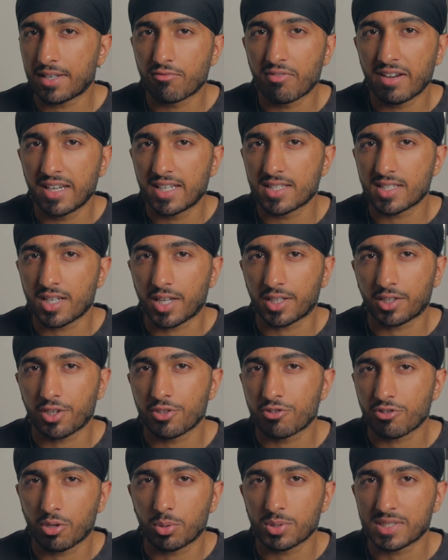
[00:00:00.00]
redesign
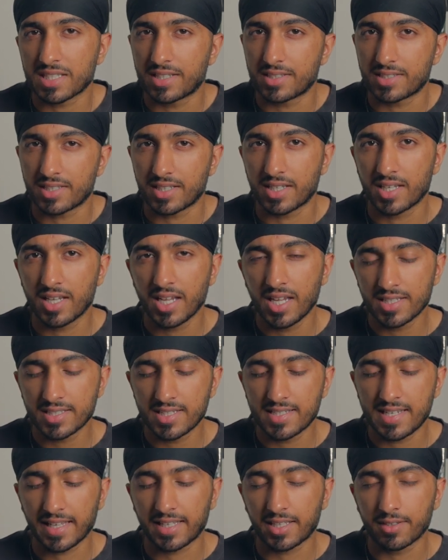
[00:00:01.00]
Control Center
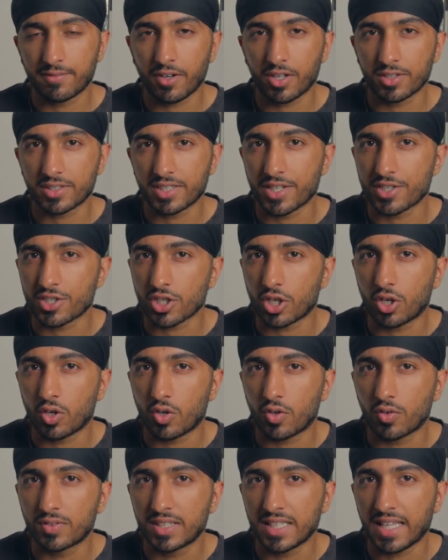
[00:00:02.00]
to take advantage
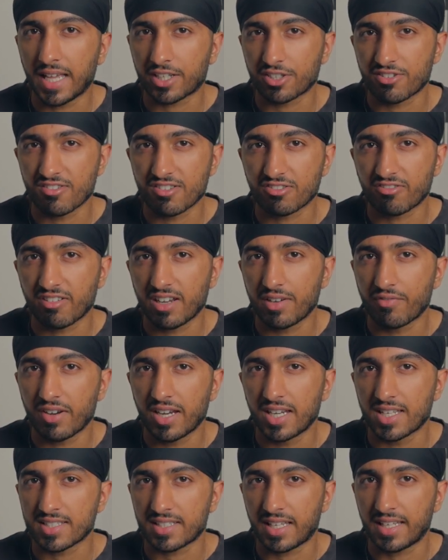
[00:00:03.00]
of the extra screen
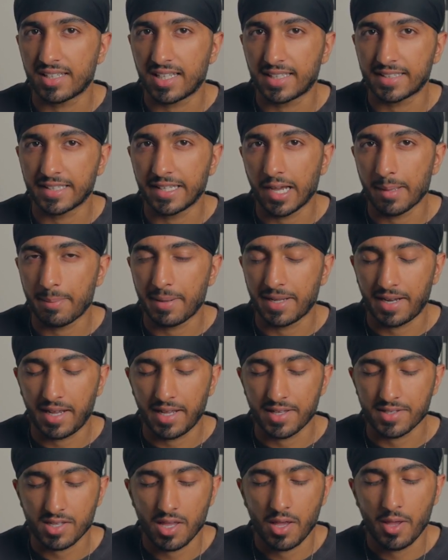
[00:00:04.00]
real estate that the iPad
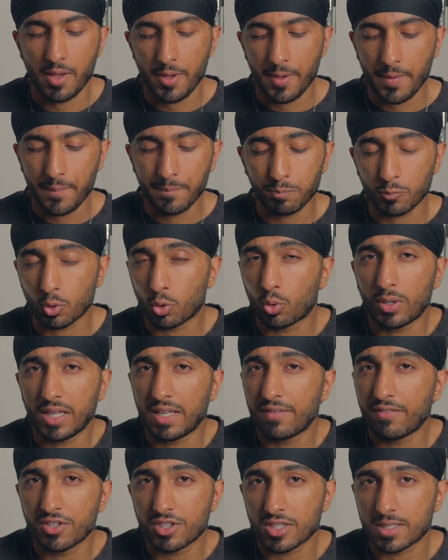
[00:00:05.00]
has, or
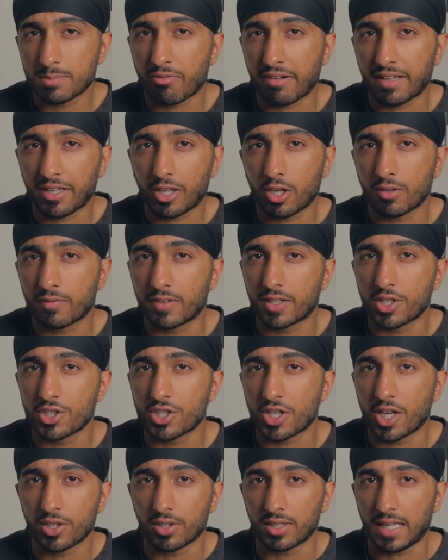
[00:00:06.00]
even just bring over the
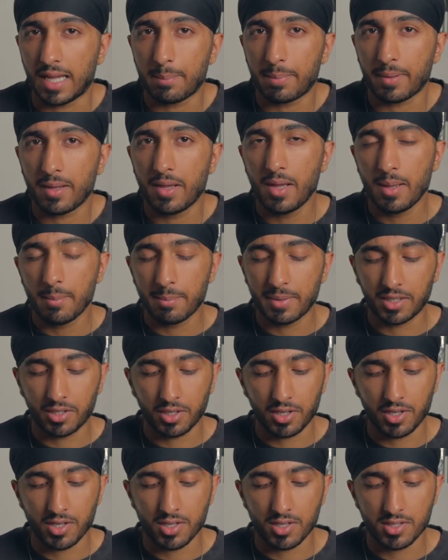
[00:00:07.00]
Journal app,
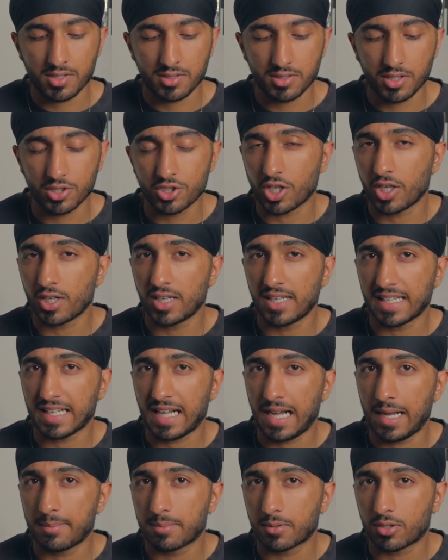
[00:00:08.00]
because the journaling
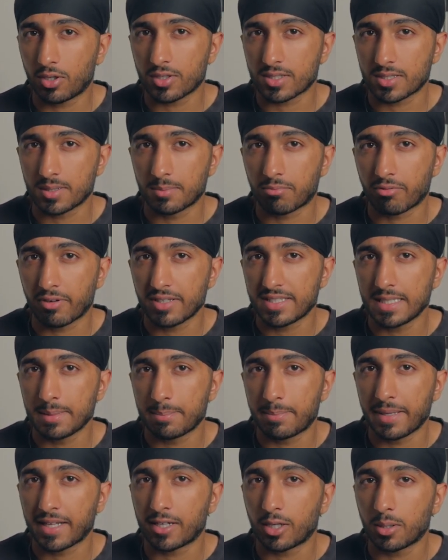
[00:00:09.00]
app got some pretty
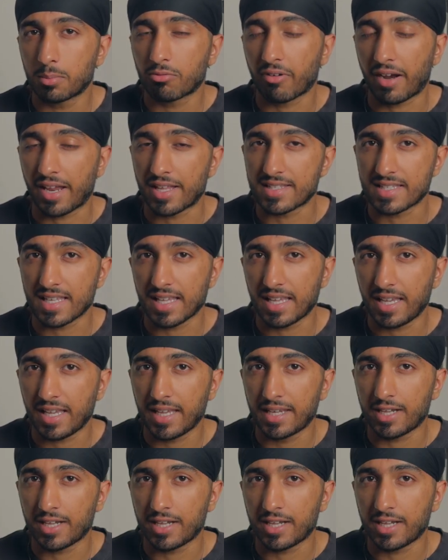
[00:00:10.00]
big upgrades in